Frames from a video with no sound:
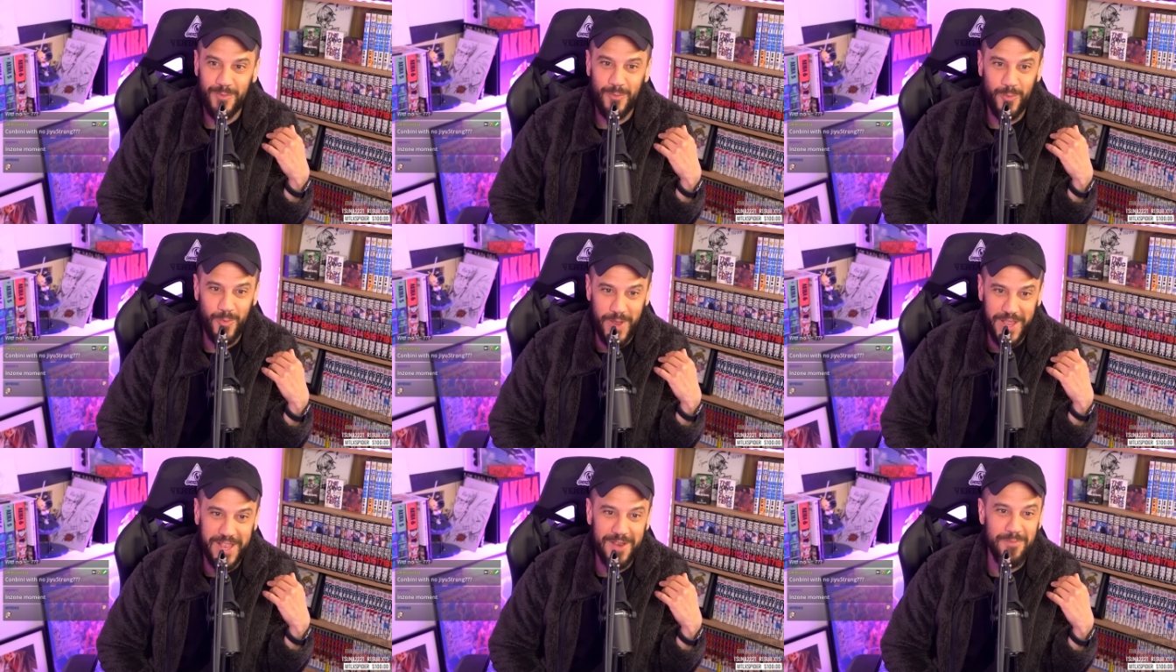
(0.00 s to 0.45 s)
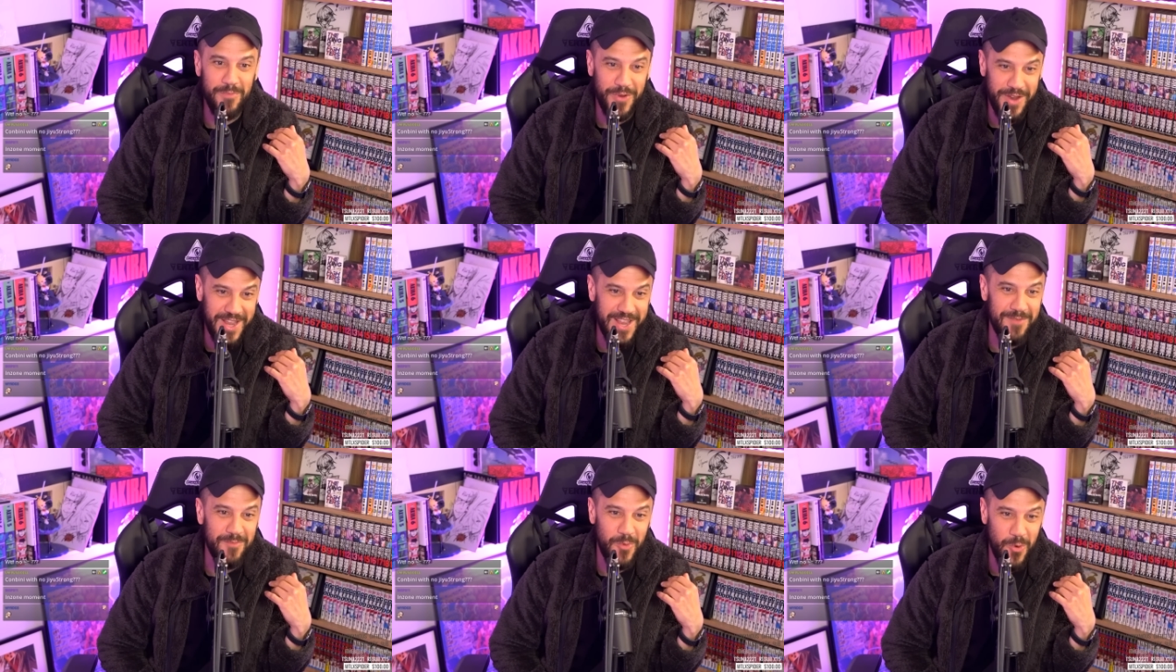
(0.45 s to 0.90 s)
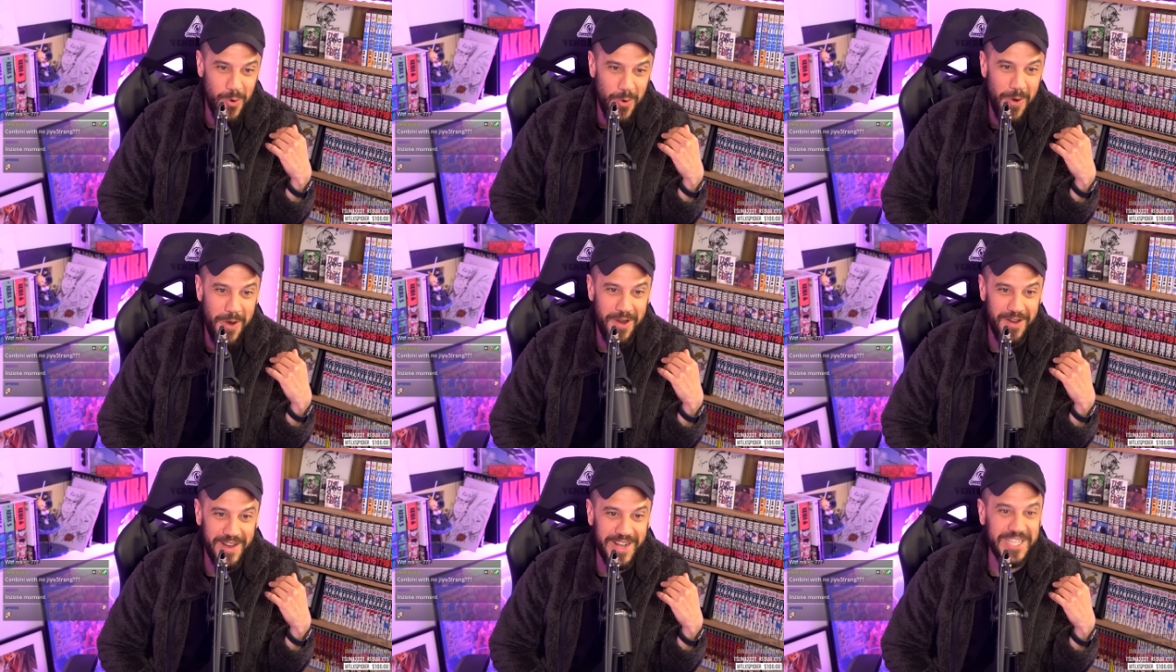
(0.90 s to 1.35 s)
we can bring in
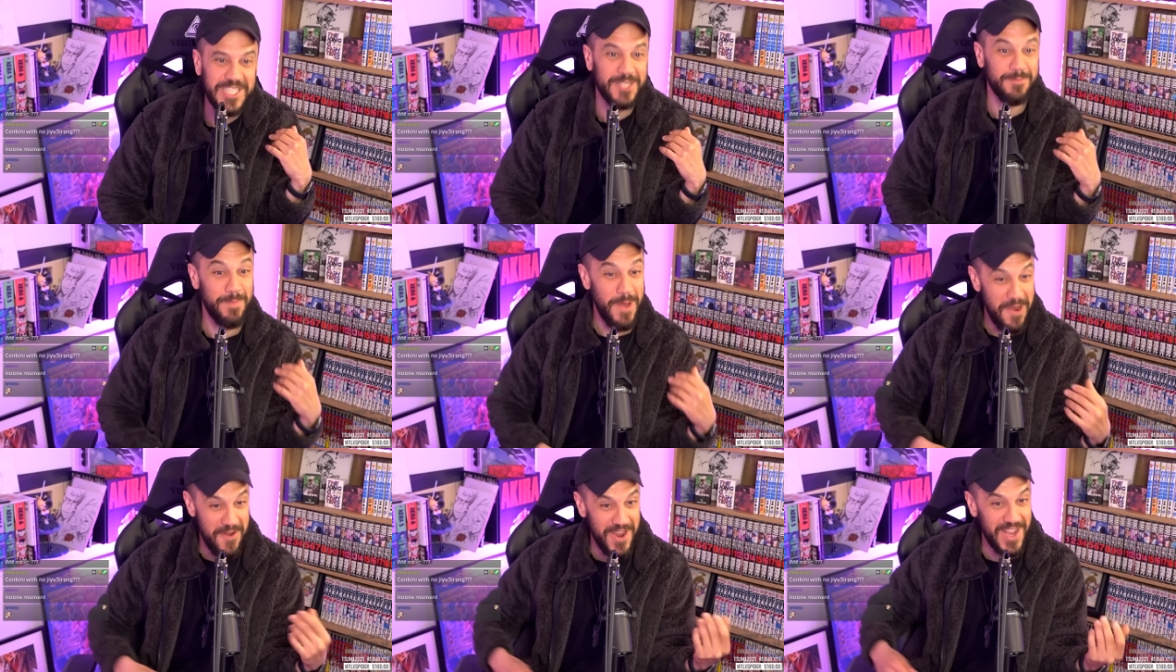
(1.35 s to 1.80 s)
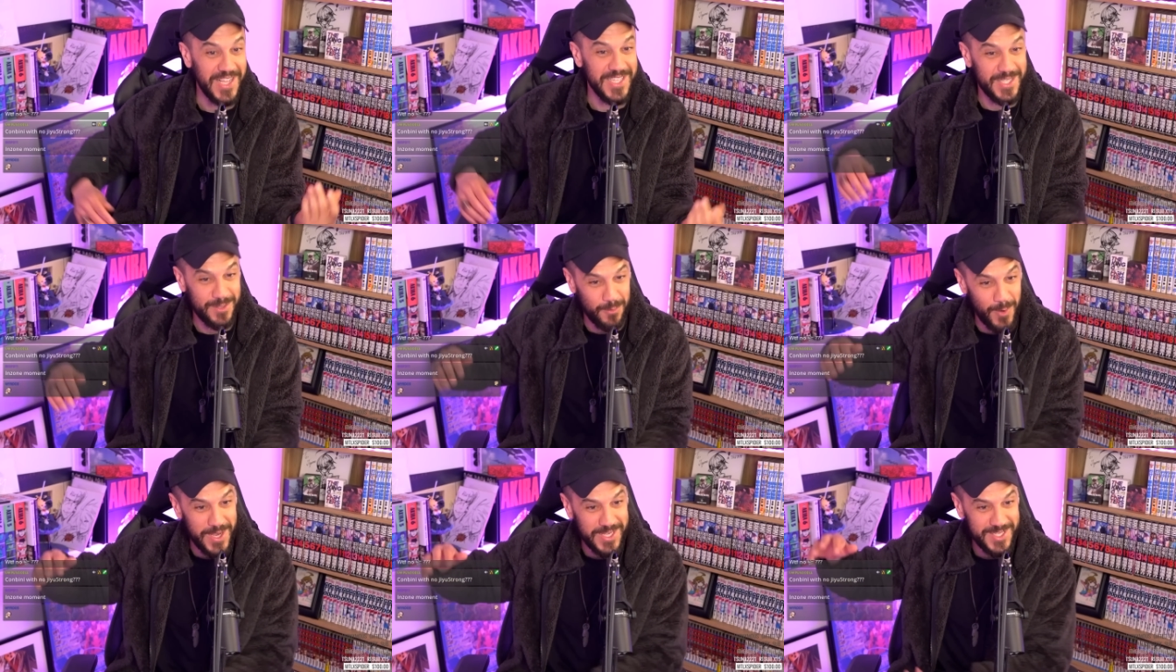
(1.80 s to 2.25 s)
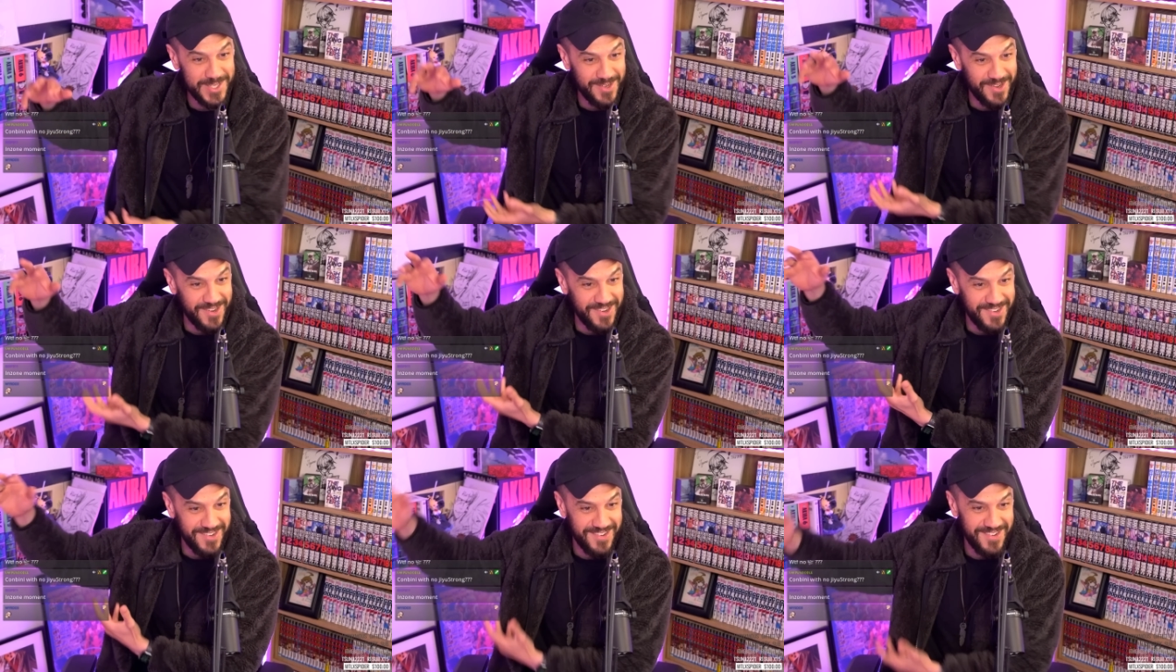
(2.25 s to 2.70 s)
more experienced
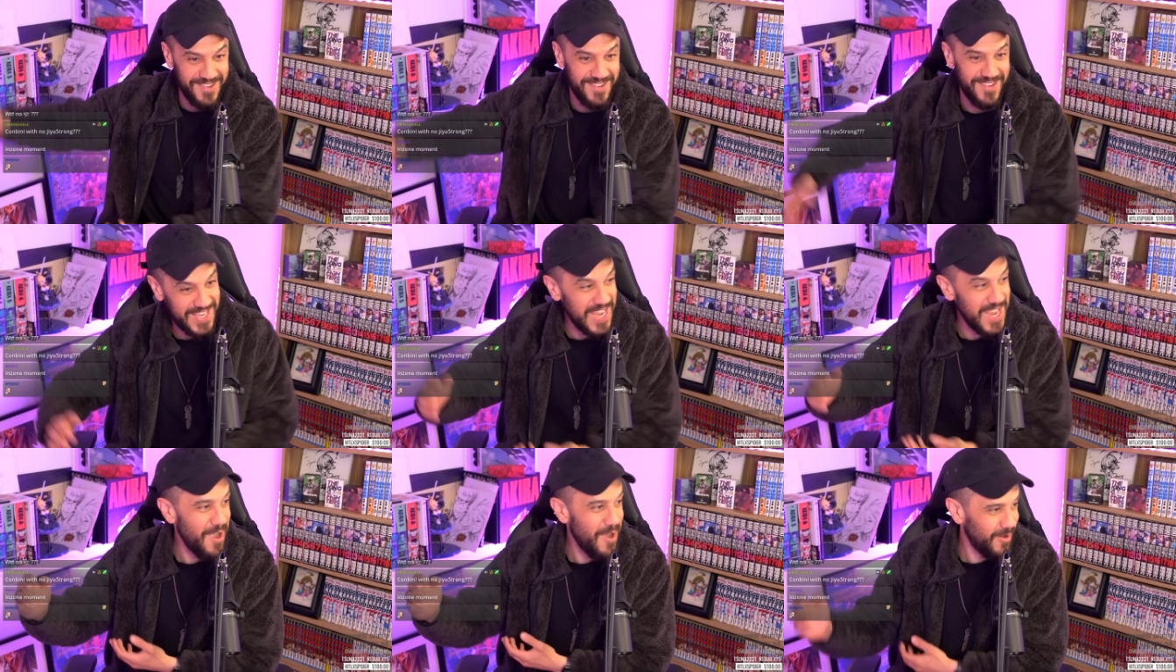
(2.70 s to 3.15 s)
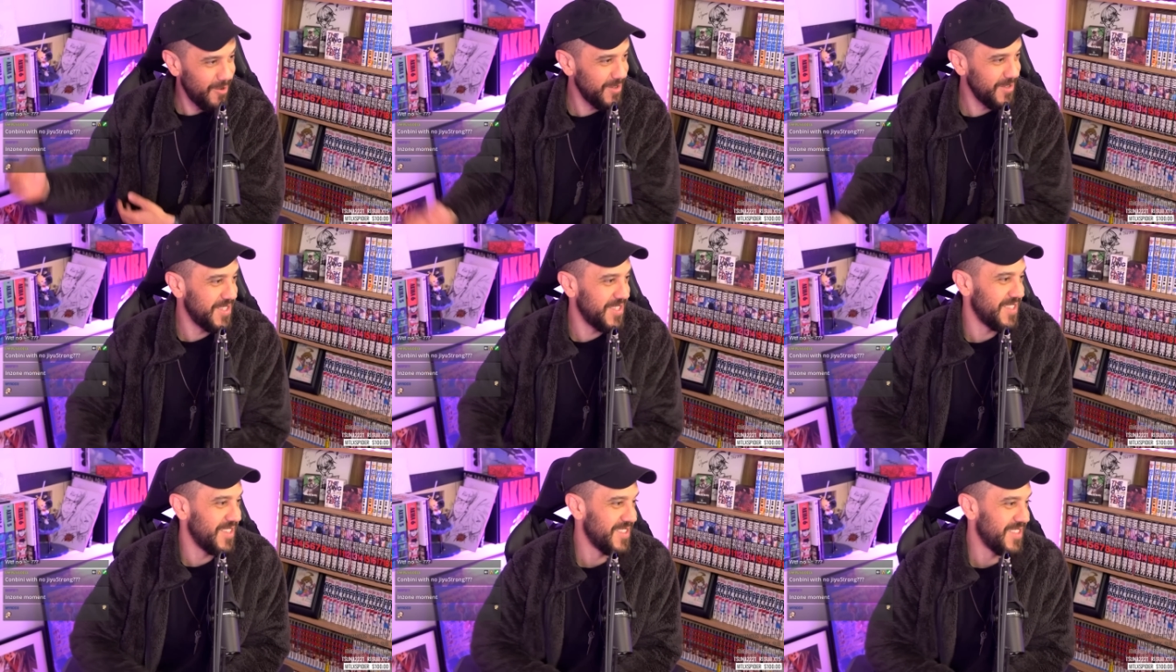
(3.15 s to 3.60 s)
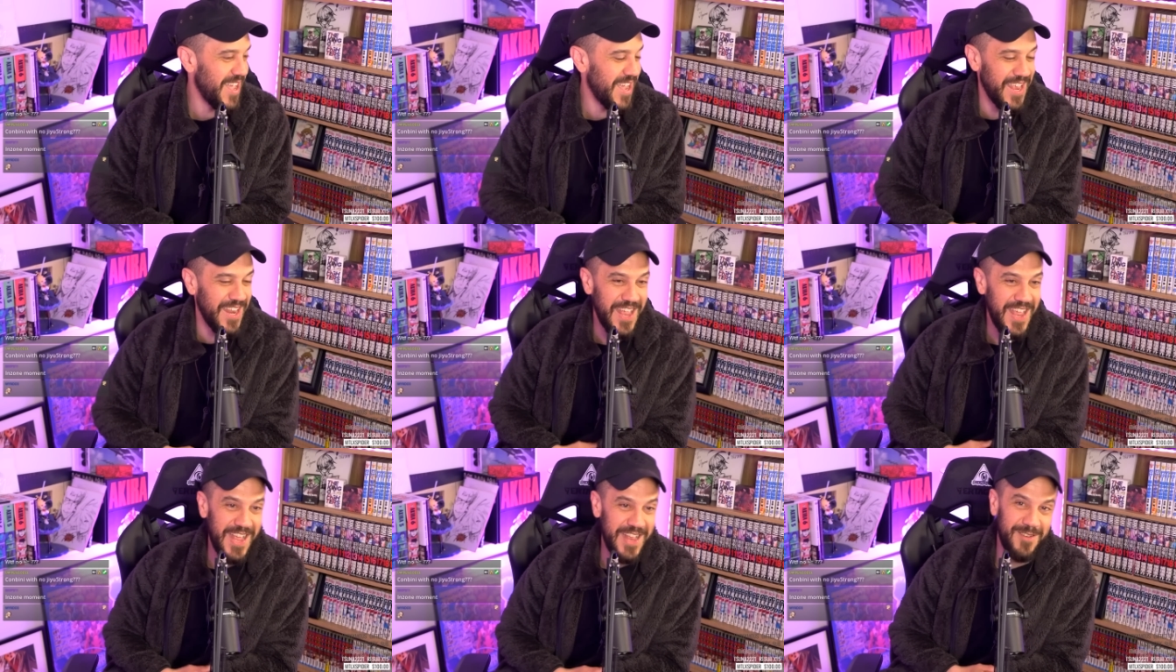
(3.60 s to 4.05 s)
Western TOs that
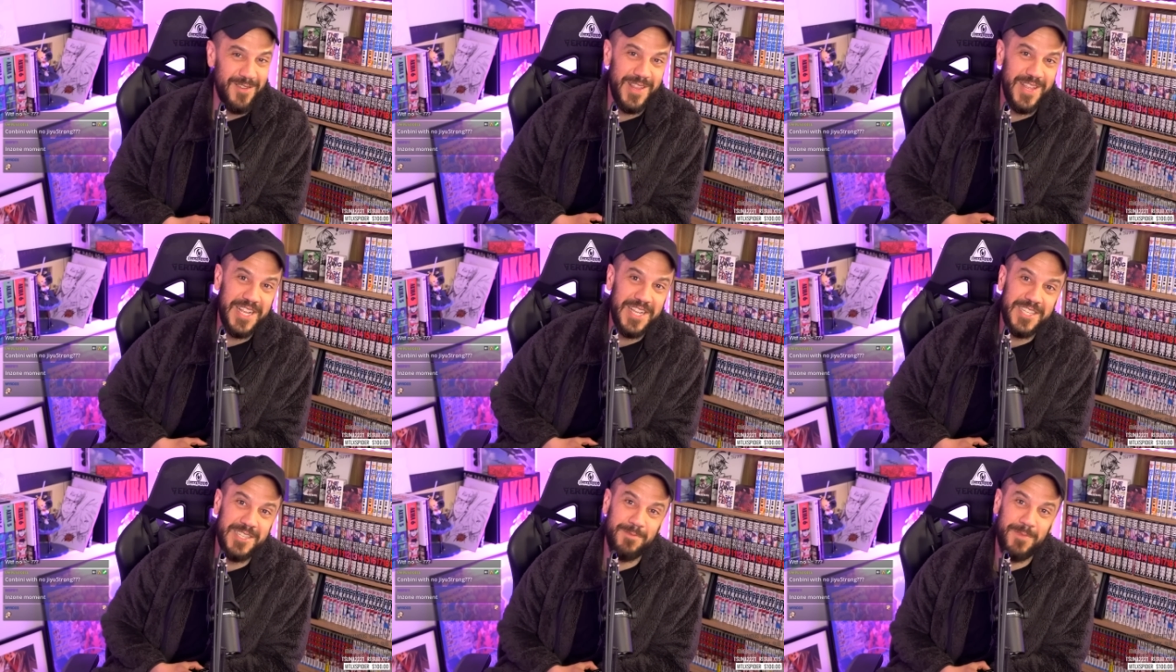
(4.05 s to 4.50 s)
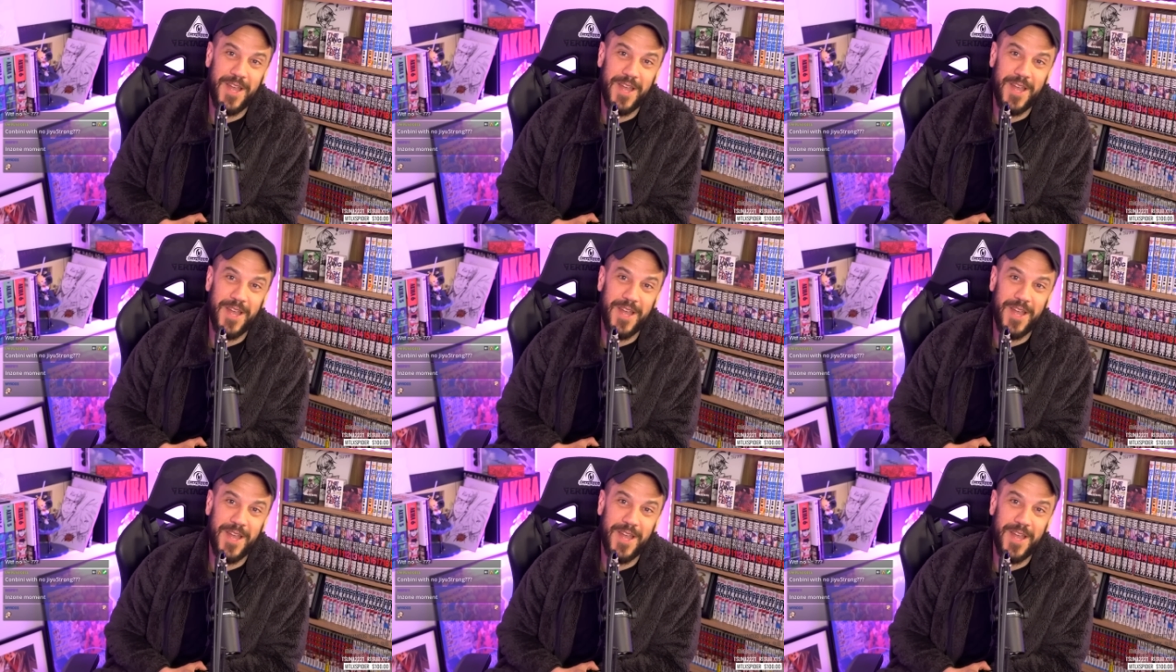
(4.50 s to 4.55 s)
can handle this.